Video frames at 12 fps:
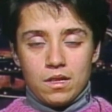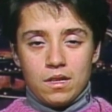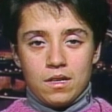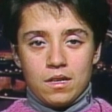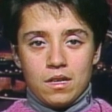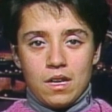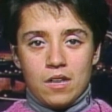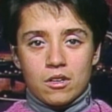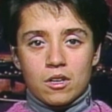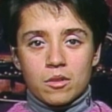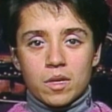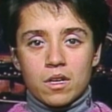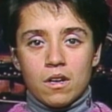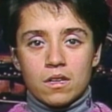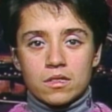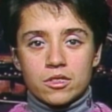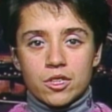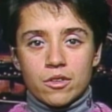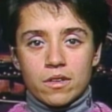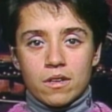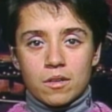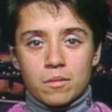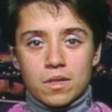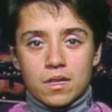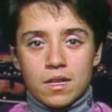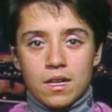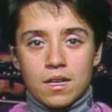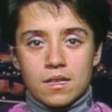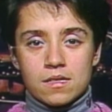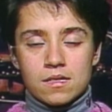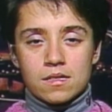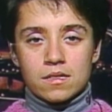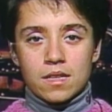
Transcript: Algonquin College here in Ottawa has